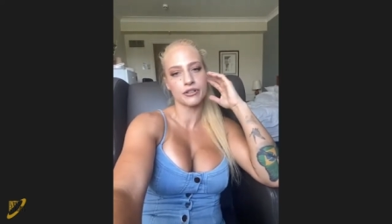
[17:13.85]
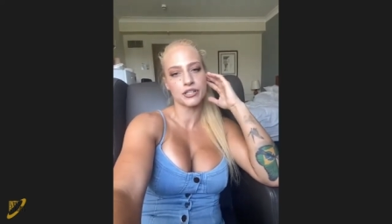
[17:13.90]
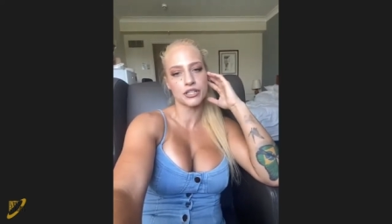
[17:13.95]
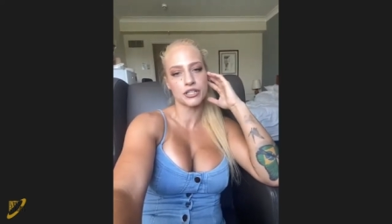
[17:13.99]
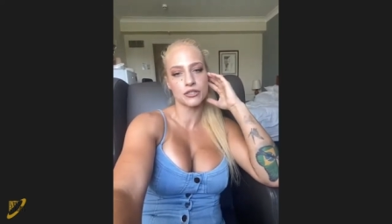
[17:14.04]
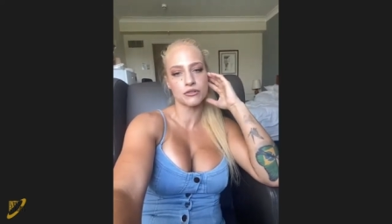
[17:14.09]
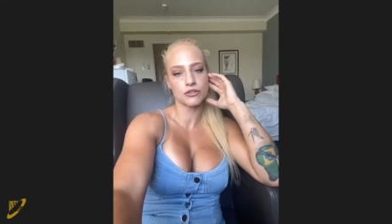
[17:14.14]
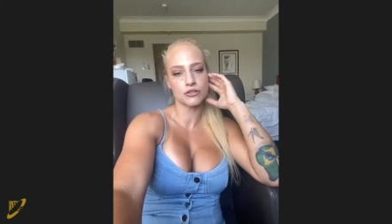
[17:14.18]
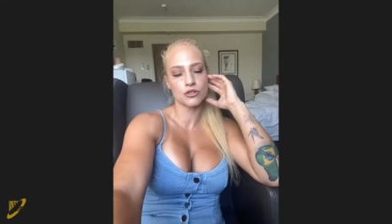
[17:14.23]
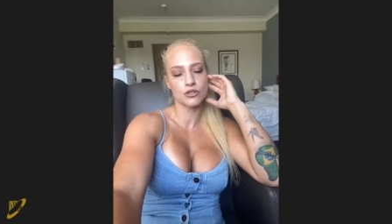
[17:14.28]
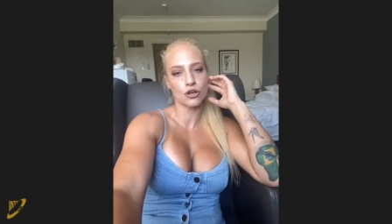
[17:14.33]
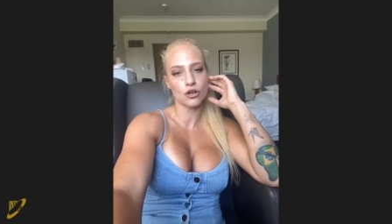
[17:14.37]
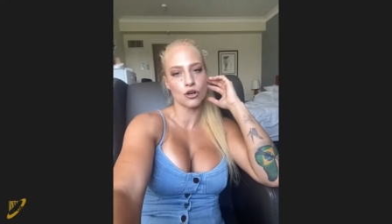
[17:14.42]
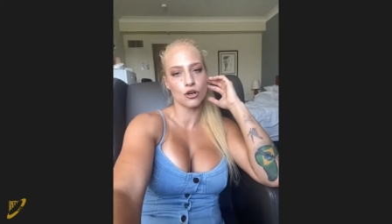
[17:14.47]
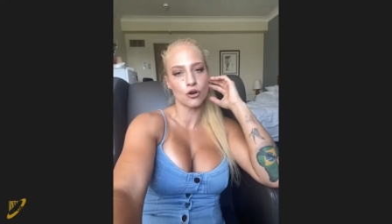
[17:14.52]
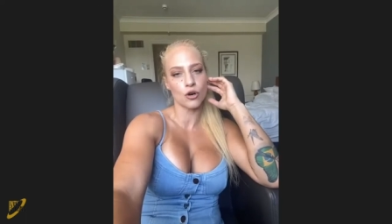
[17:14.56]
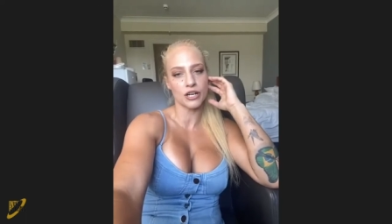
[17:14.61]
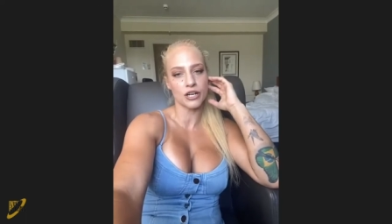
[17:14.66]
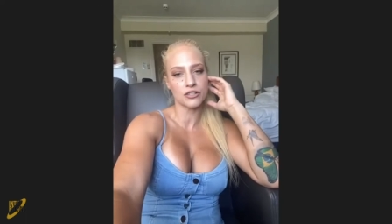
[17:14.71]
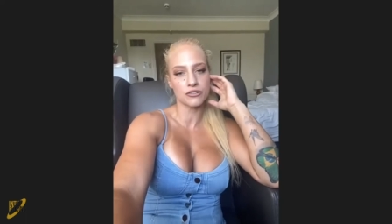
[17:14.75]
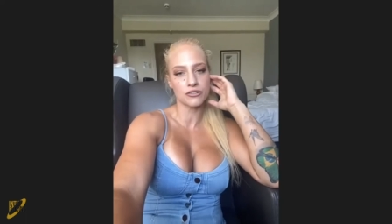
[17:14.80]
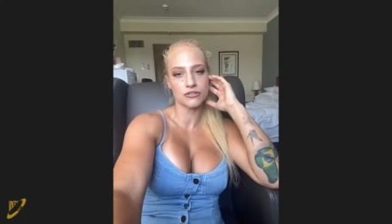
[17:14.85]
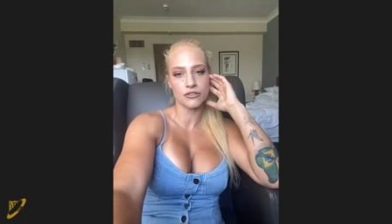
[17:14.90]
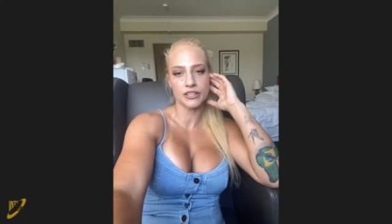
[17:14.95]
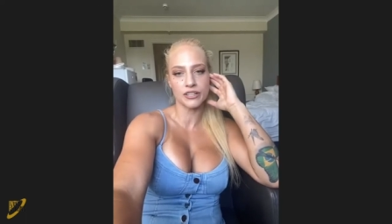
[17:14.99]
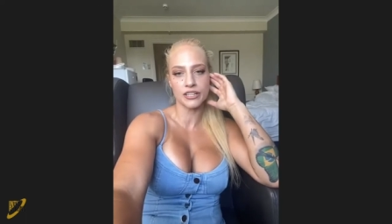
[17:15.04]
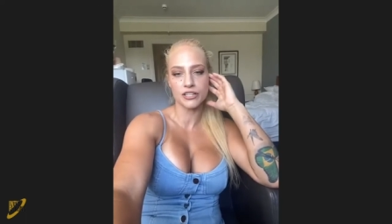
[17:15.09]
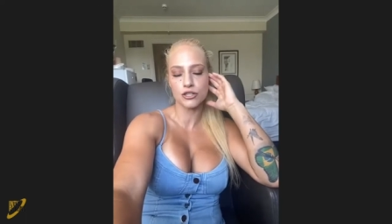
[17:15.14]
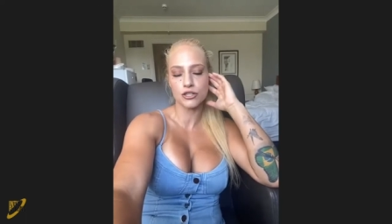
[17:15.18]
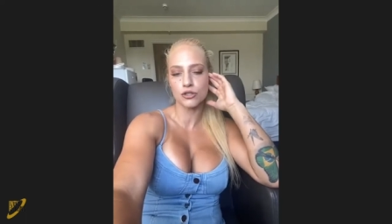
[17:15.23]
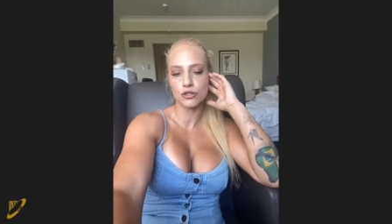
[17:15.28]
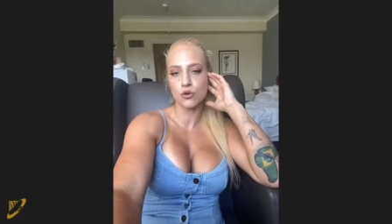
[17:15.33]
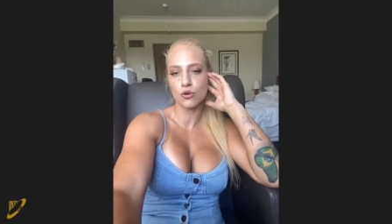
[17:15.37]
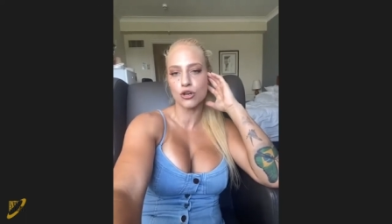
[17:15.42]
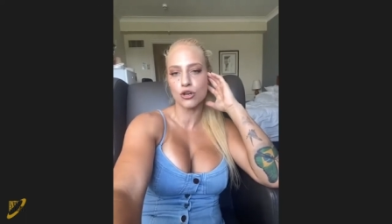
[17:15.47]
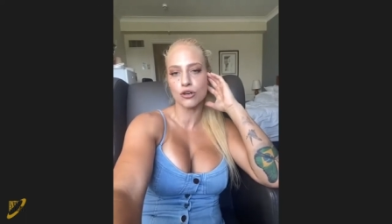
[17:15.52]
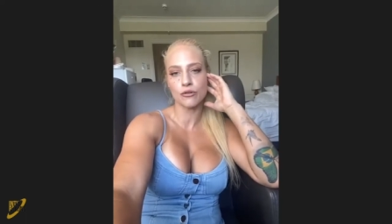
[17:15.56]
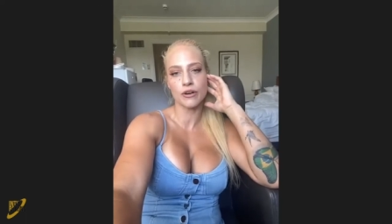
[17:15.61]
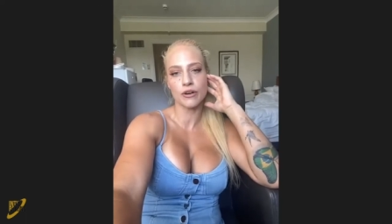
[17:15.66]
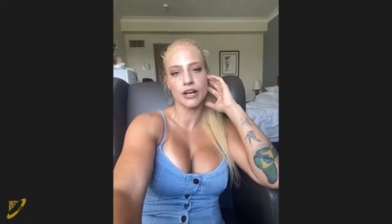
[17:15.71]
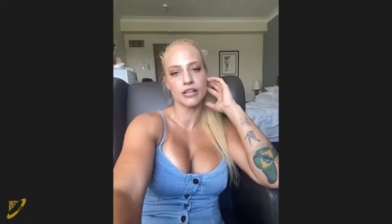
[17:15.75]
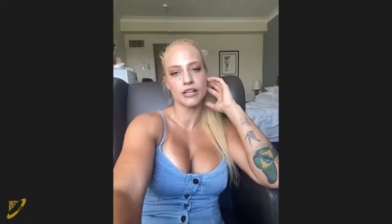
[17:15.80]
She's not on crutches or anything. She's walking
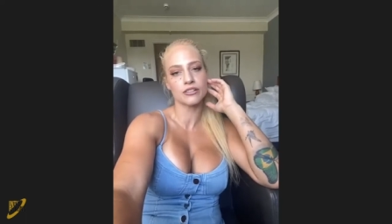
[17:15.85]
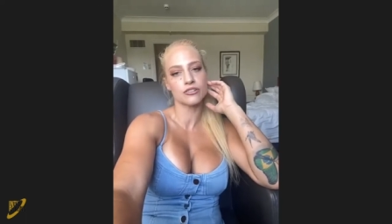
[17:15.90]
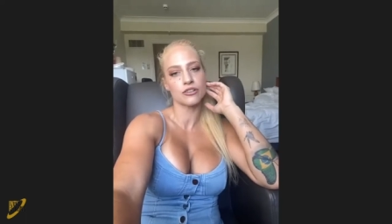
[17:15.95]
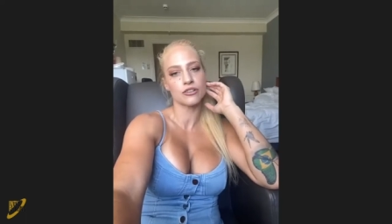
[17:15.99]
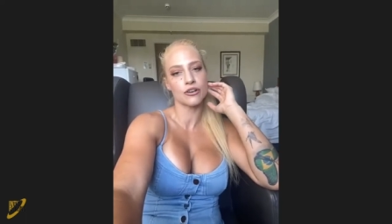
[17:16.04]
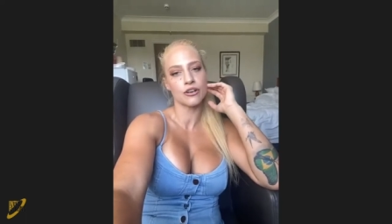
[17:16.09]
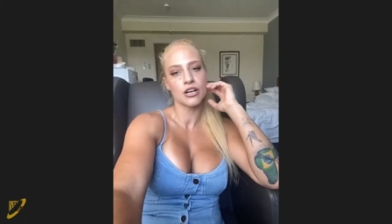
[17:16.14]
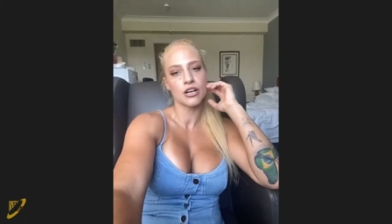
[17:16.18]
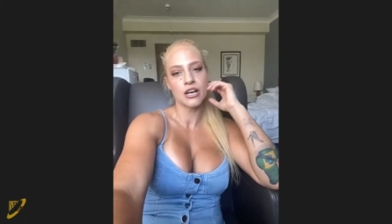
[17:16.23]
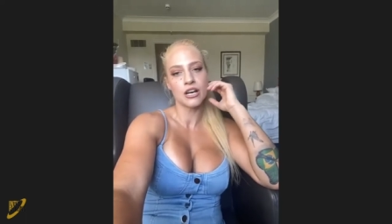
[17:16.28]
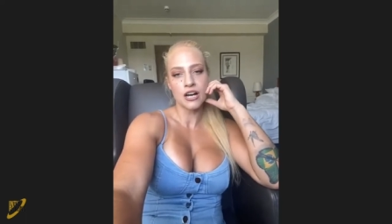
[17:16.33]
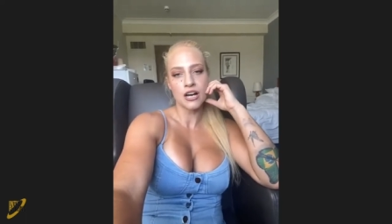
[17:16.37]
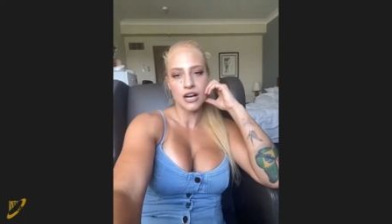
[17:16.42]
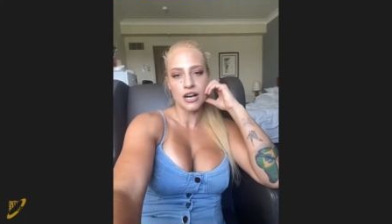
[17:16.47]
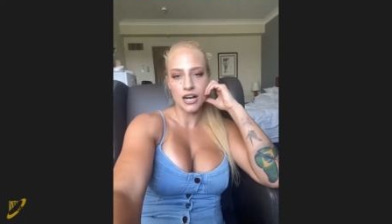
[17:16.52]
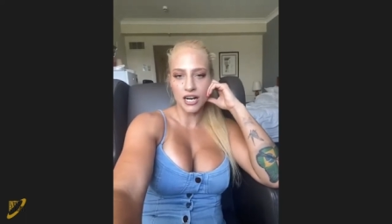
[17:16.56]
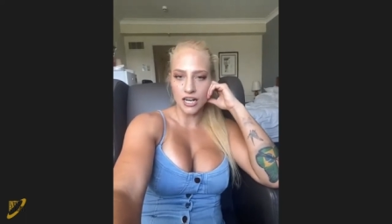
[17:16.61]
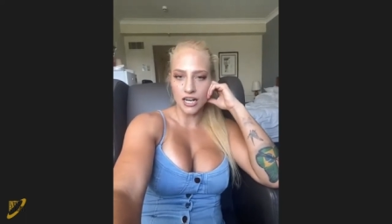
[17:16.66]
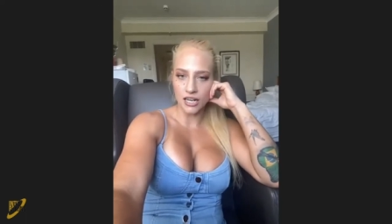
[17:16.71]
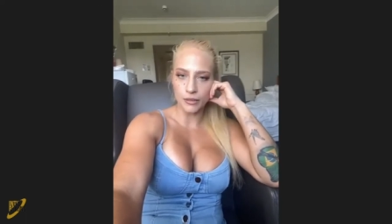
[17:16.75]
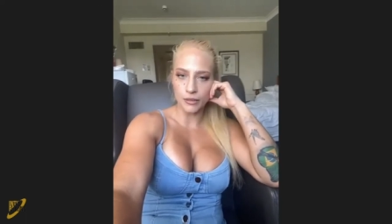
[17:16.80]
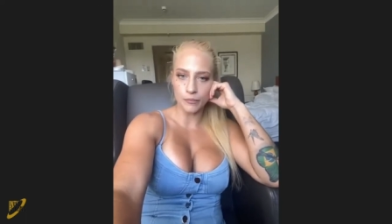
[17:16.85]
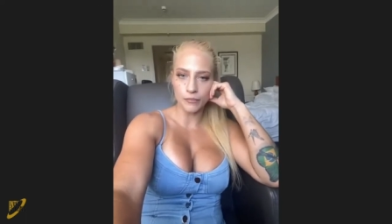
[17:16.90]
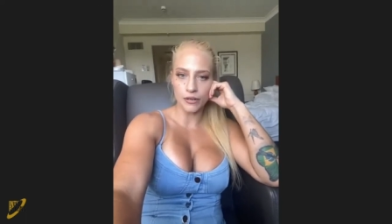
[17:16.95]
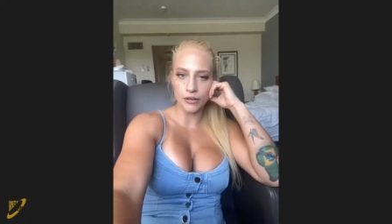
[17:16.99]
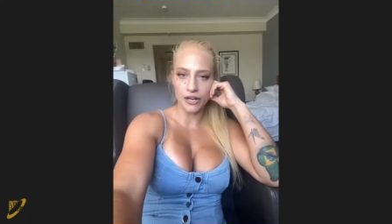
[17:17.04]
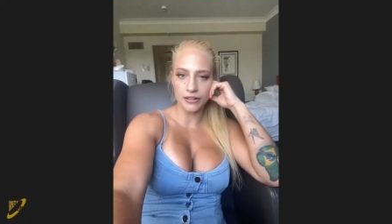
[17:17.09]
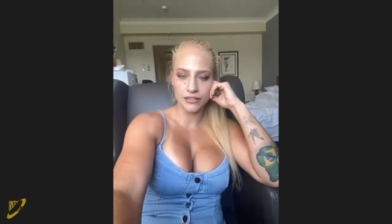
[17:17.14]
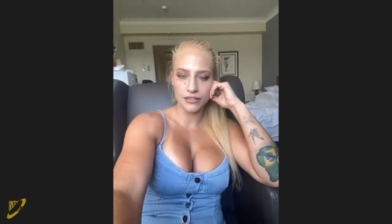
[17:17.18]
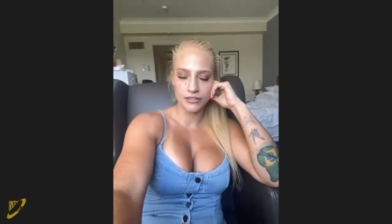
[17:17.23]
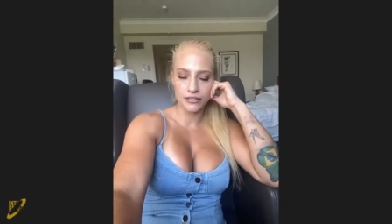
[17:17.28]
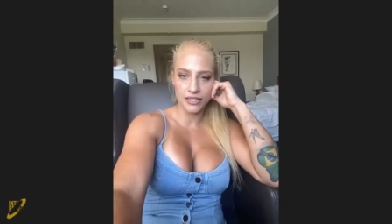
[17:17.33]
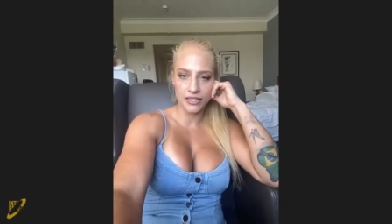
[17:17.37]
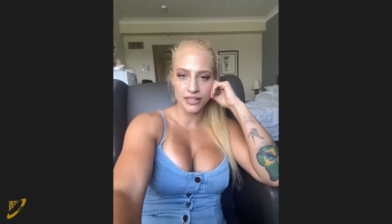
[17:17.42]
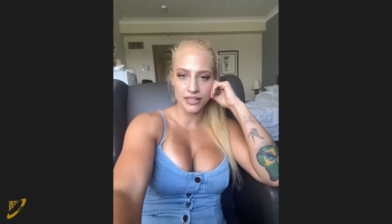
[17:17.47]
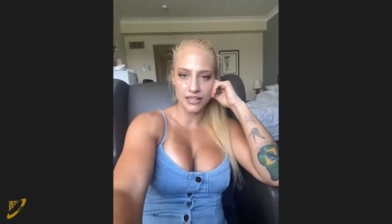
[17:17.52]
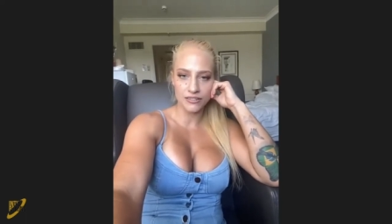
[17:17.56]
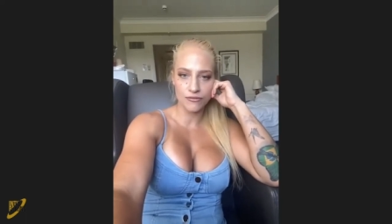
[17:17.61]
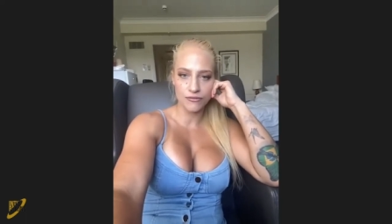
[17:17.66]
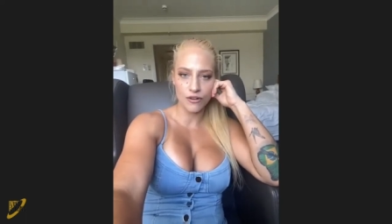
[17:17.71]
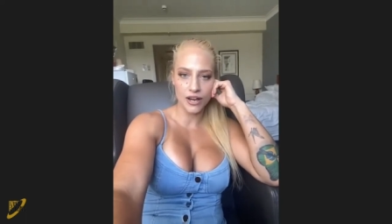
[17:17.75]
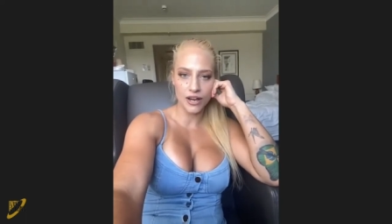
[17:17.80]
around. So I see
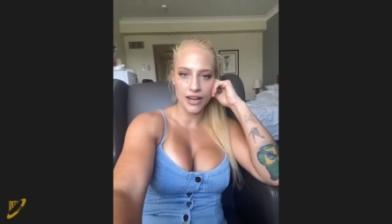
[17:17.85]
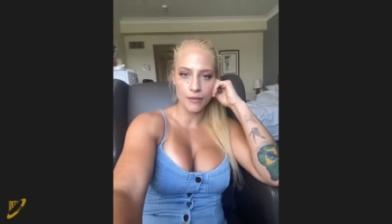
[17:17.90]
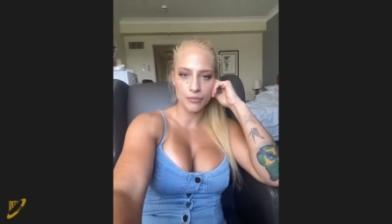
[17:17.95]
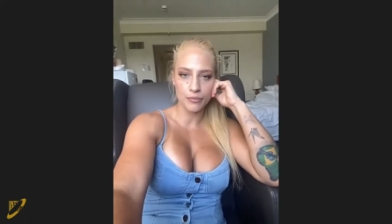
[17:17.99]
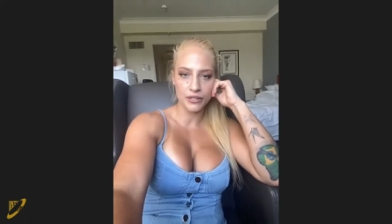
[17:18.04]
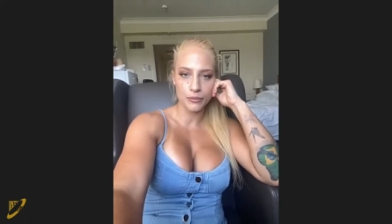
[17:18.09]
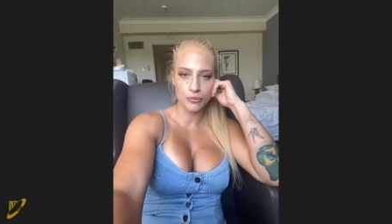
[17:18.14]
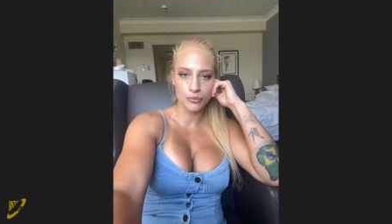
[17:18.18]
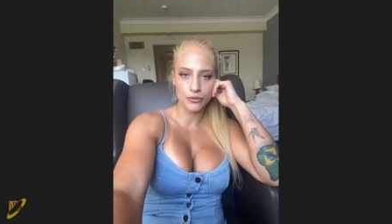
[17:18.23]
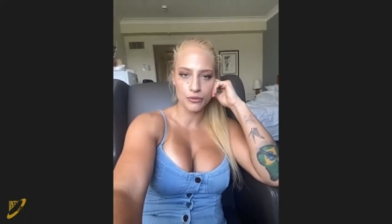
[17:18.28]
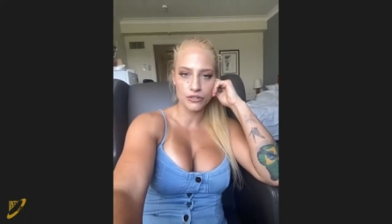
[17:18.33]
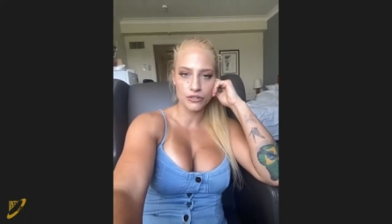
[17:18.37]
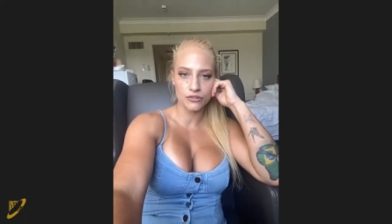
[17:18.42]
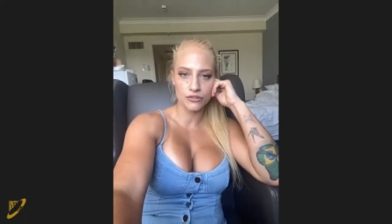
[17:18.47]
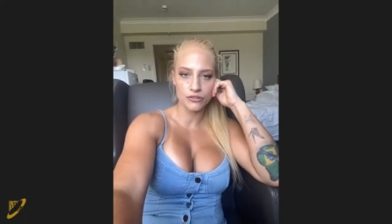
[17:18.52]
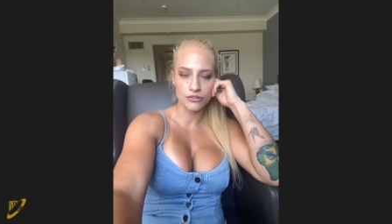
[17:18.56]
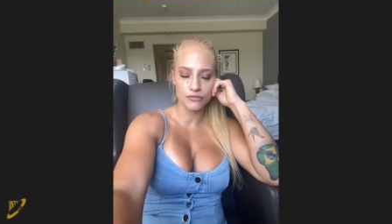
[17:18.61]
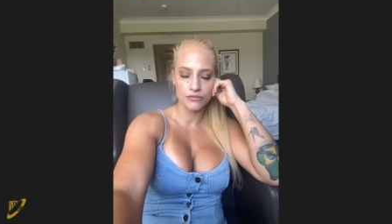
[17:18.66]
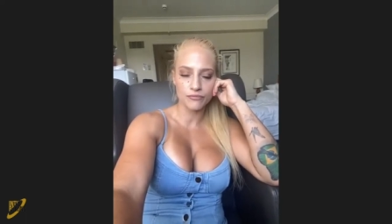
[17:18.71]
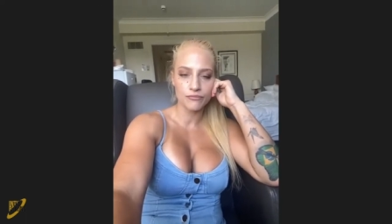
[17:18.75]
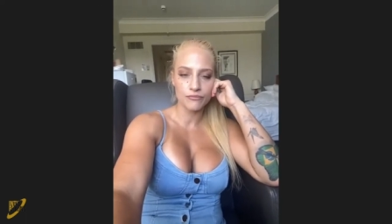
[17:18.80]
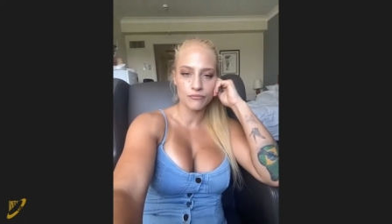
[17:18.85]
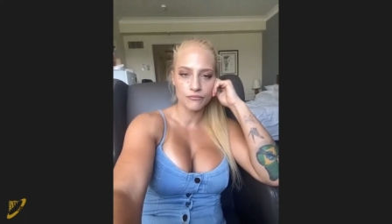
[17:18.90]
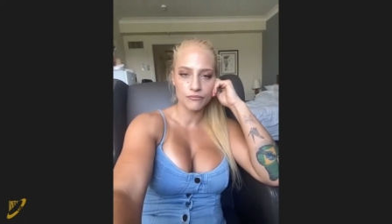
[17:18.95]
that fight happening pretty soon.